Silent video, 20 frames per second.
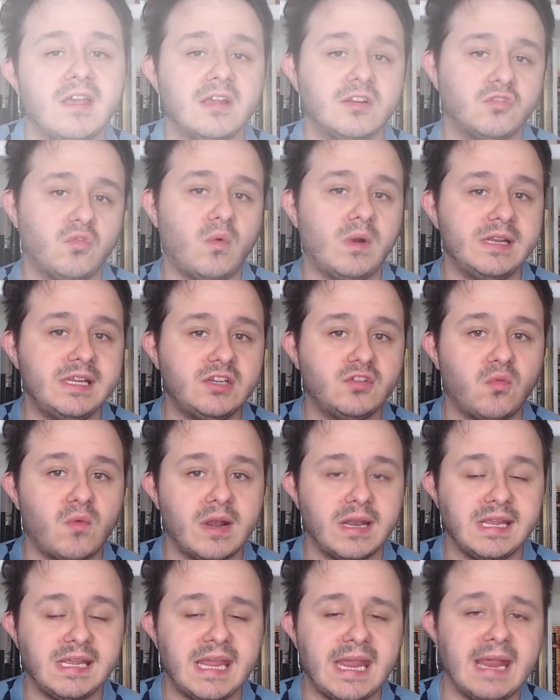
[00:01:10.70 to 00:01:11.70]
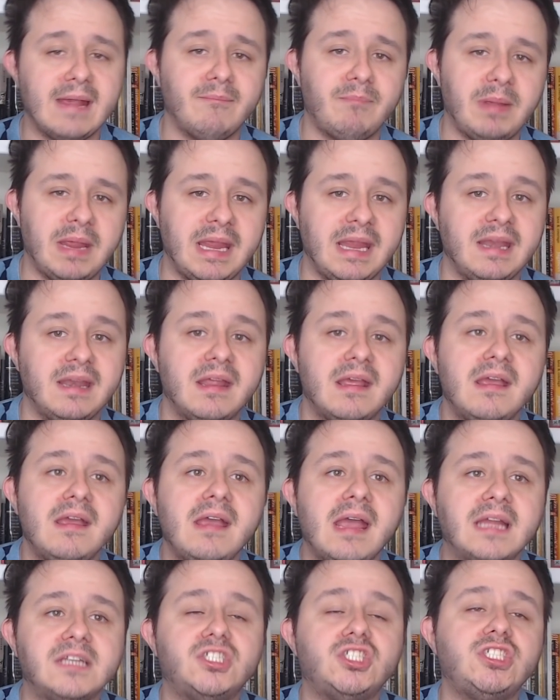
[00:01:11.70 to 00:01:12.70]
2020 campaign.
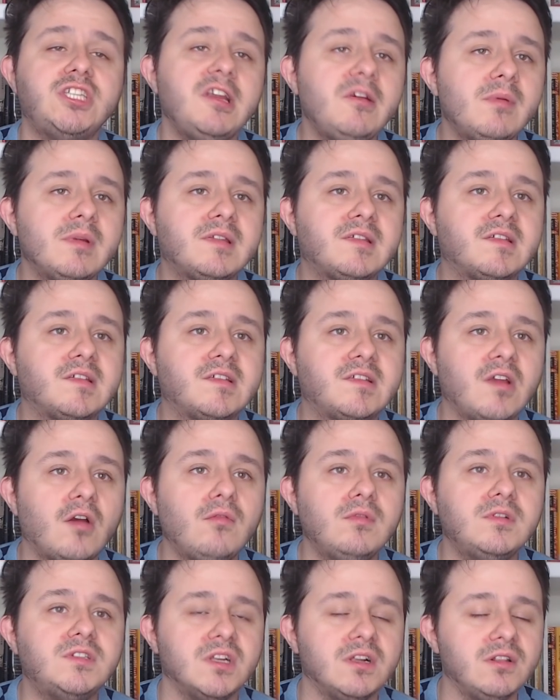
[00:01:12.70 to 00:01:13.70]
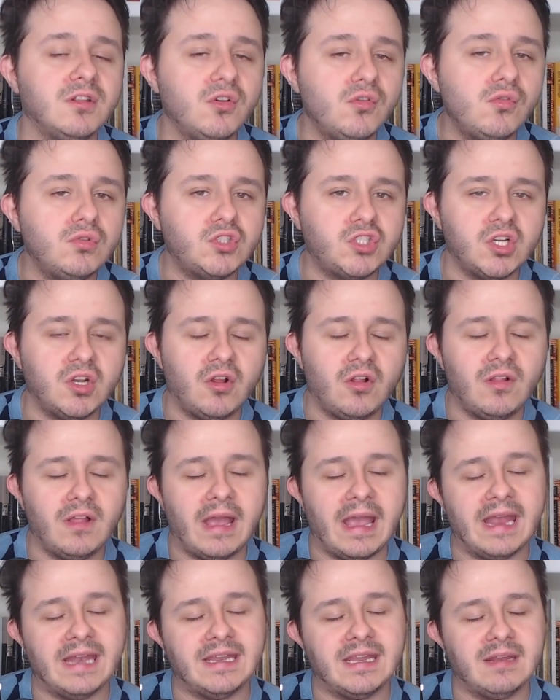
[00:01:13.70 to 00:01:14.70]
And she was so delusional
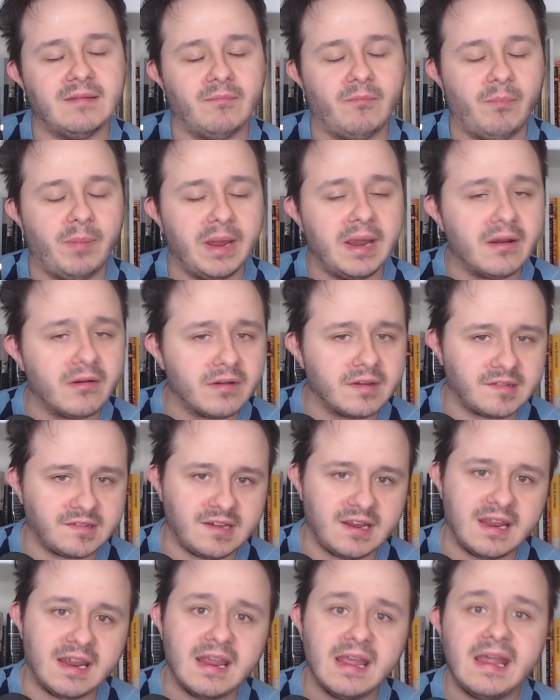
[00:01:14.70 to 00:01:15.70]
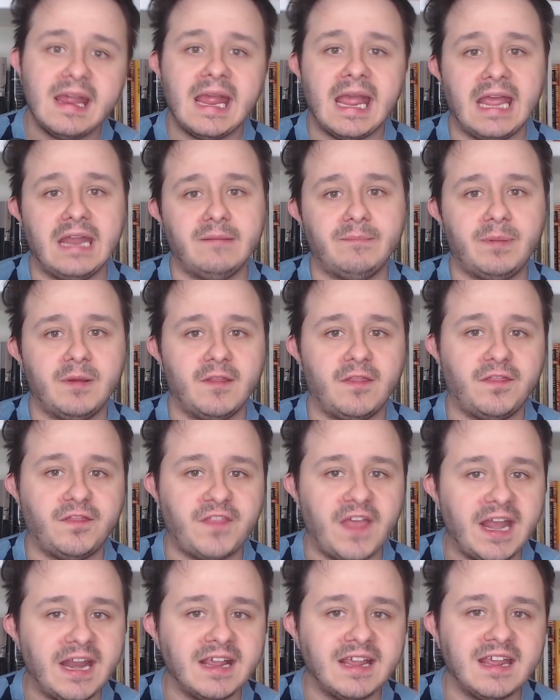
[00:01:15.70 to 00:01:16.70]
and embarrassing and
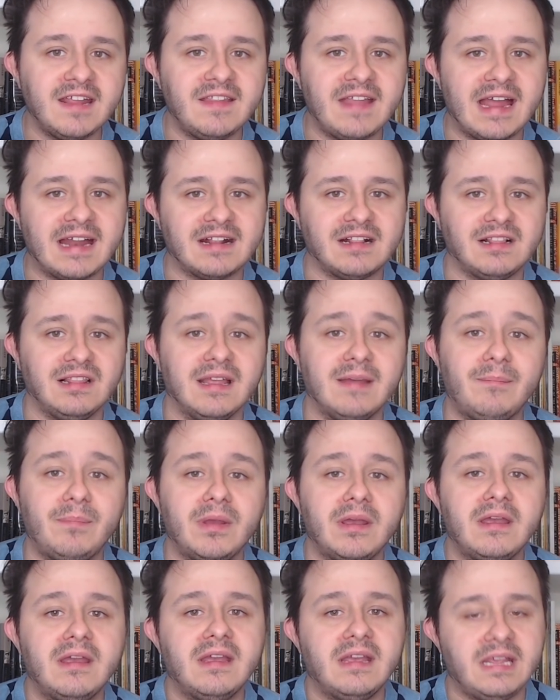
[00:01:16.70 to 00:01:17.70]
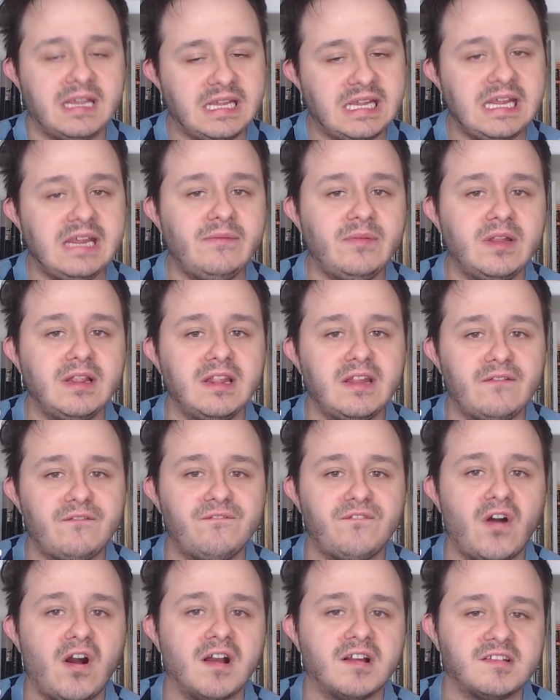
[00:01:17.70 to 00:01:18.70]
pathetic in that clip even the
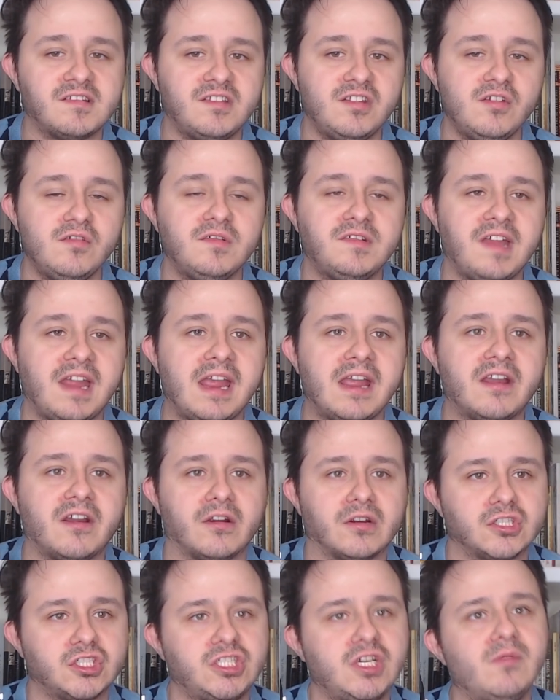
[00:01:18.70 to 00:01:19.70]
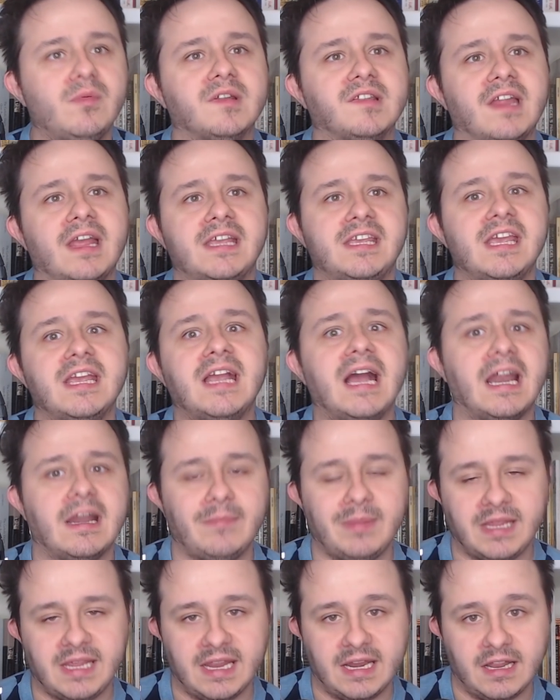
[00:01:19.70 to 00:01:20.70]
Fox News anchor, she was like, You gotta
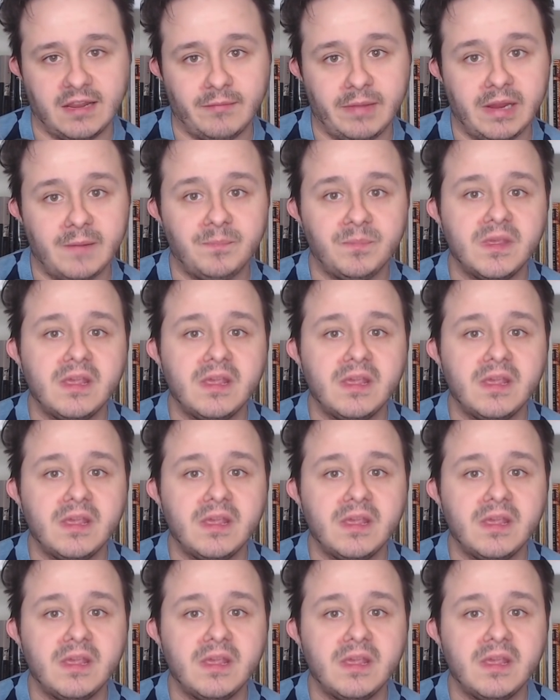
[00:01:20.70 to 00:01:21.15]
be kidding me.